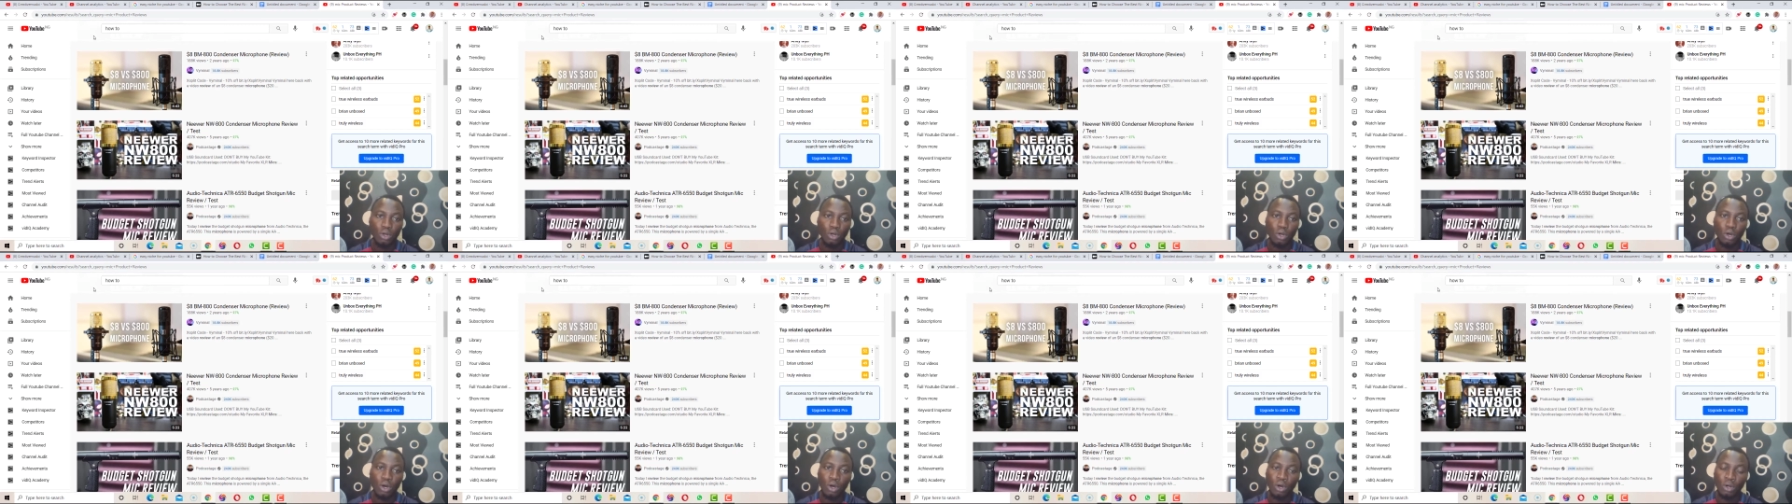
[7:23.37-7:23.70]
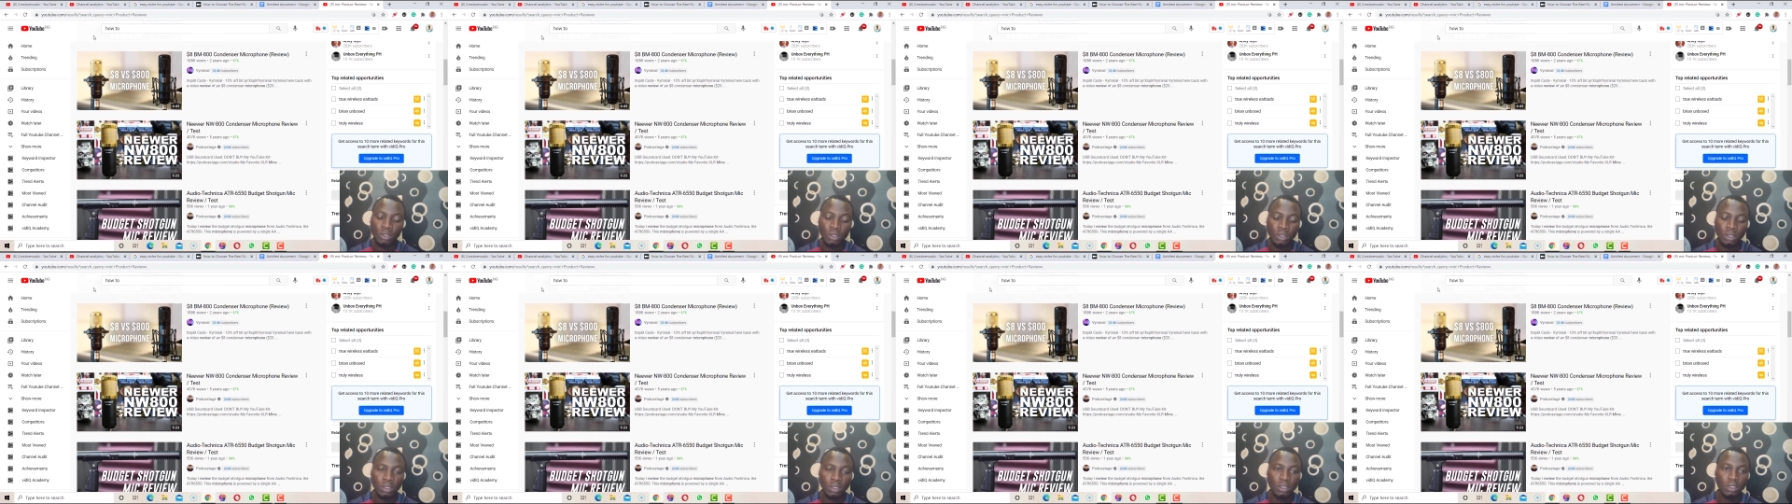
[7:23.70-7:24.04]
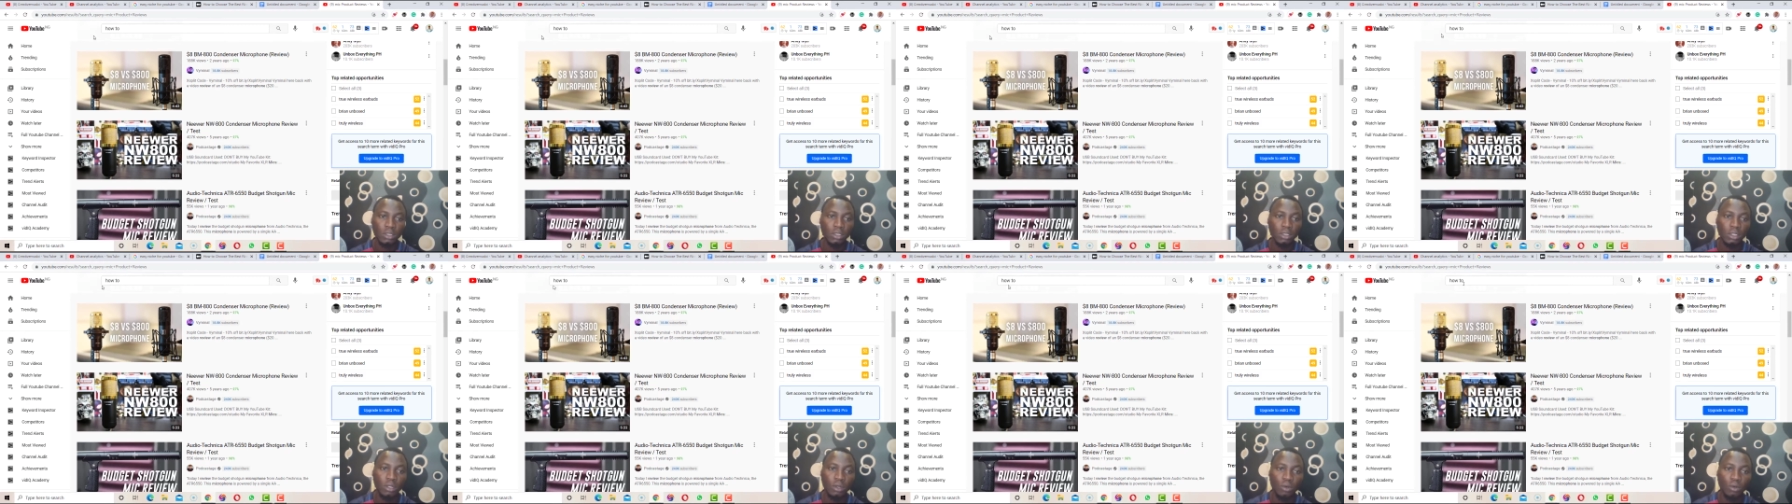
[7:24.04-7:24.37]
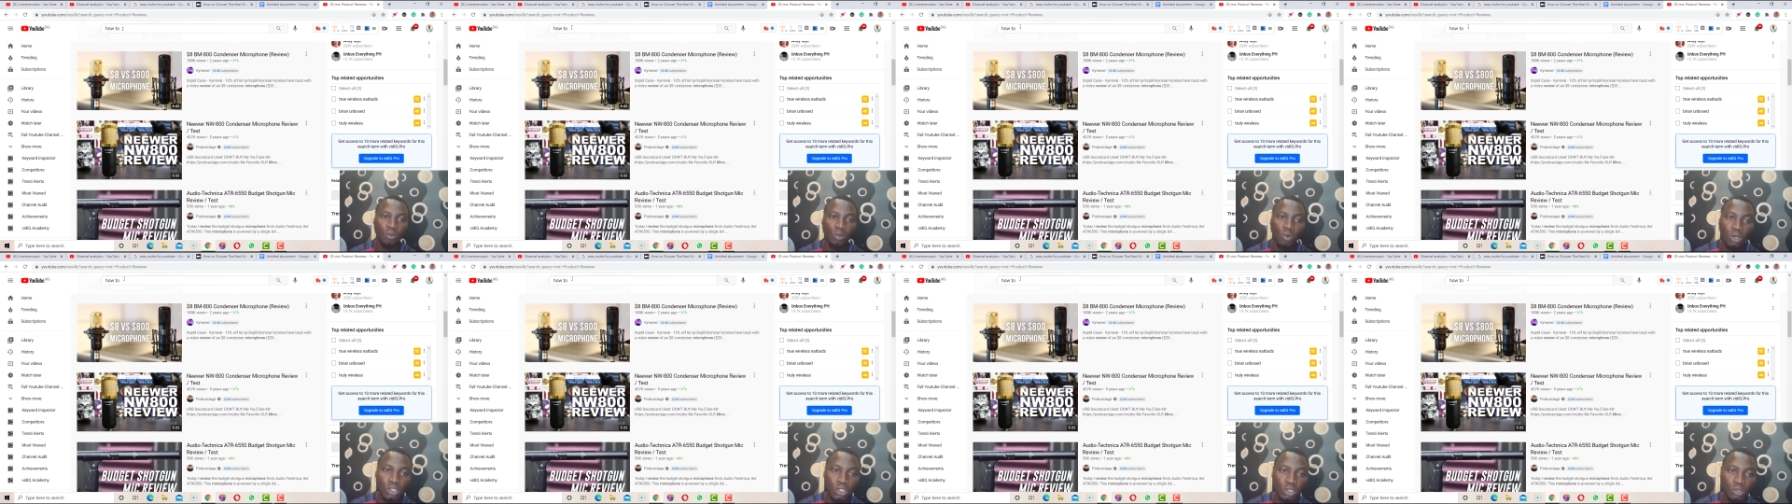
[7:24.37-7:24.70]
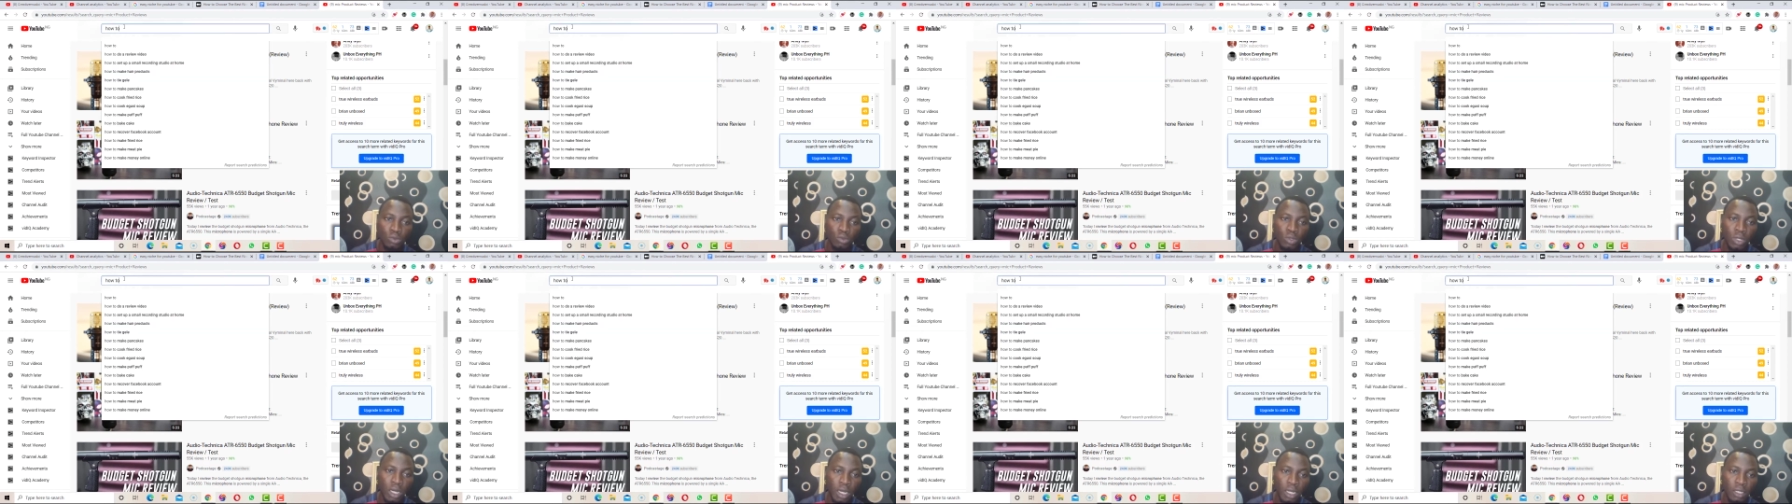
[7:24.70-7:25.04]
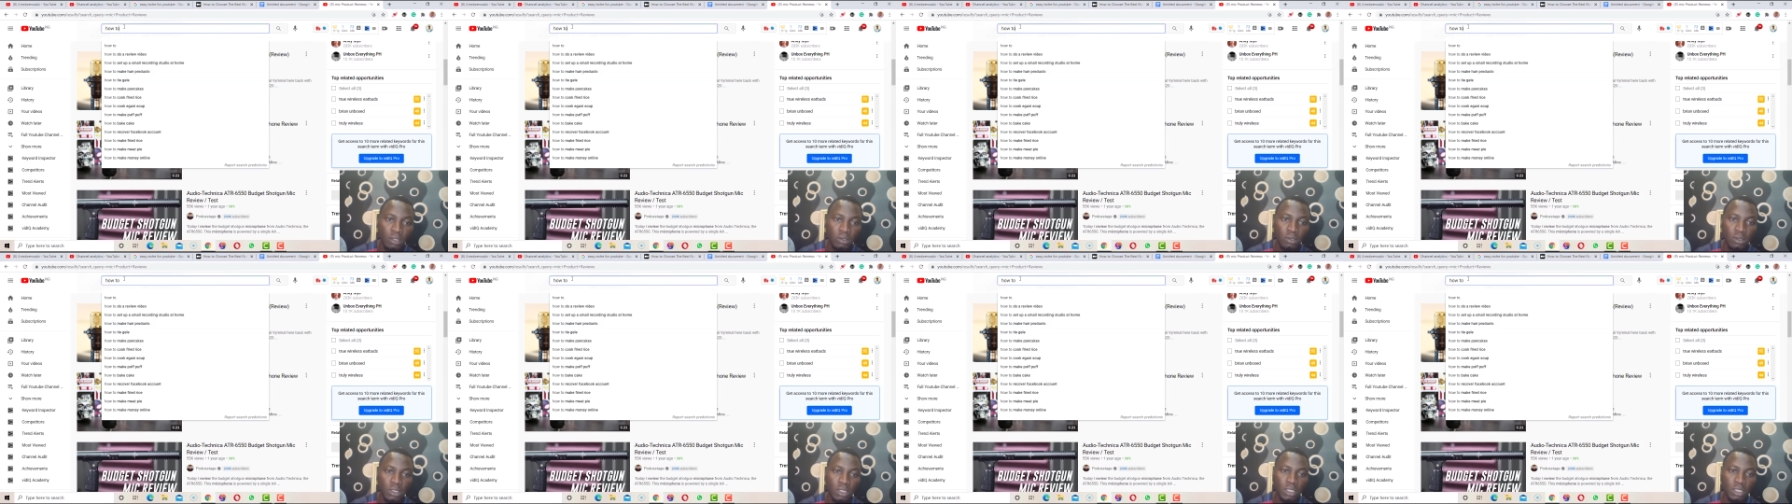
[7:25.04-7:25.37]
on what you are
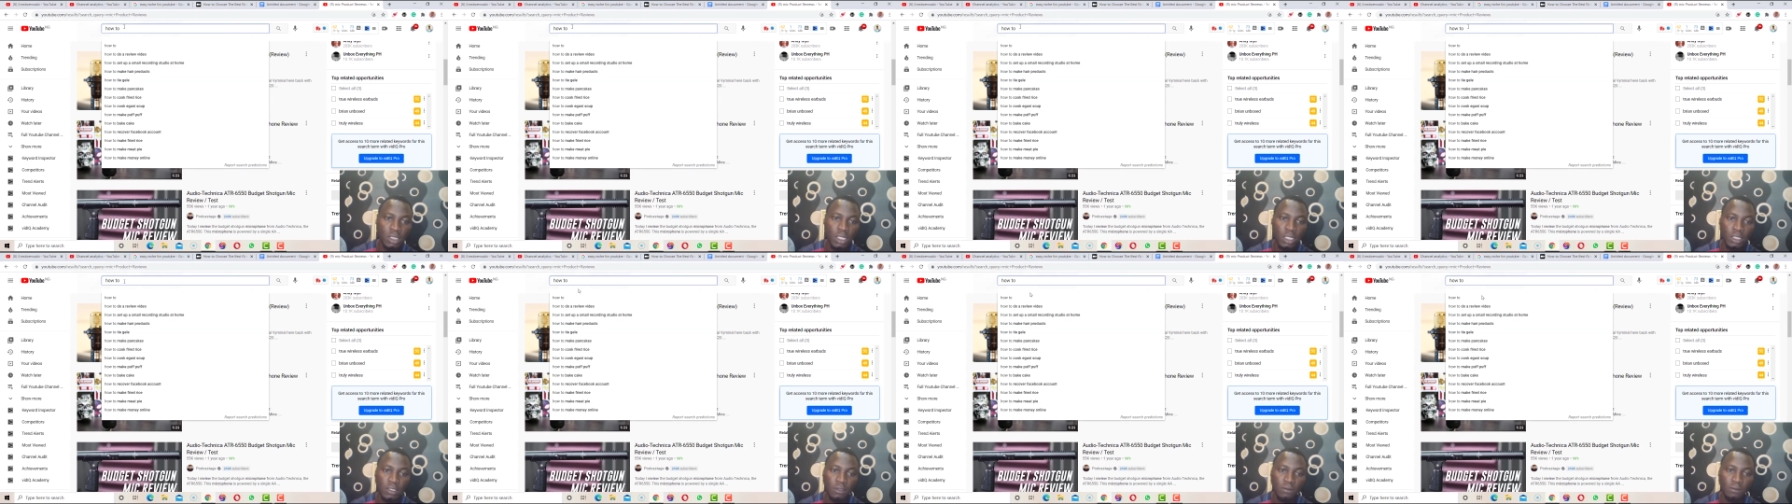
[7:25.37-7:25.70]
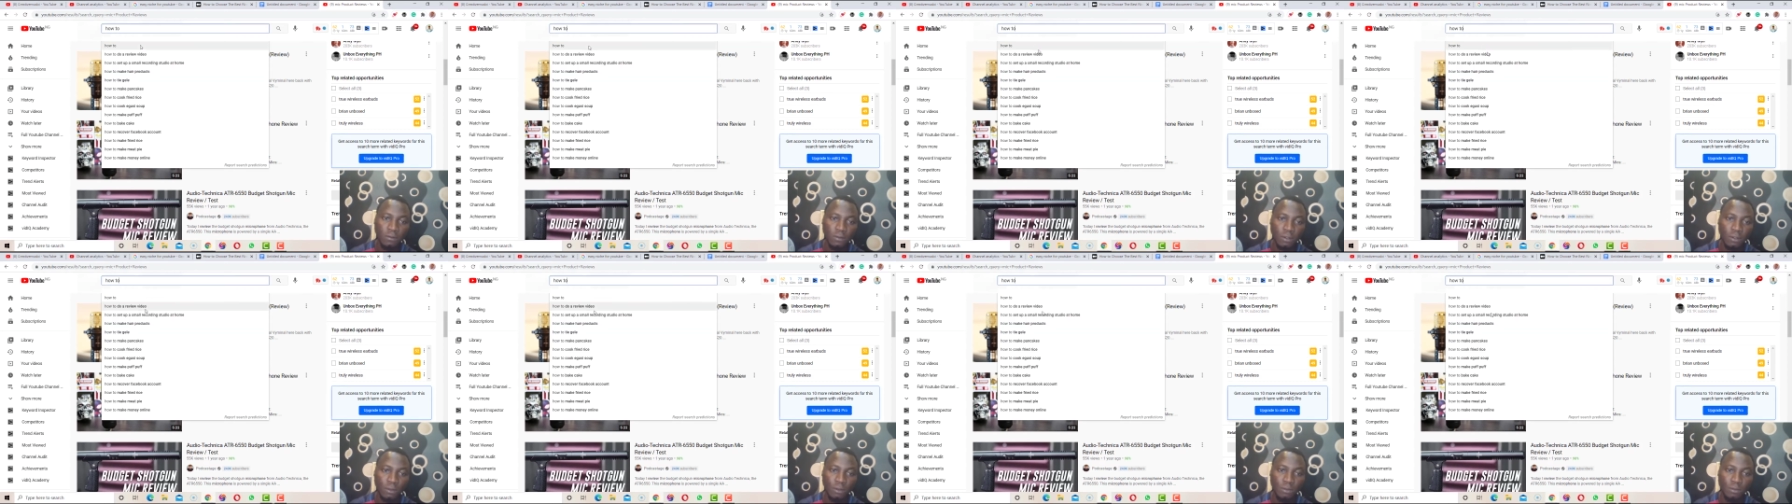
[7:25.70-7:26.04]
actually searching for.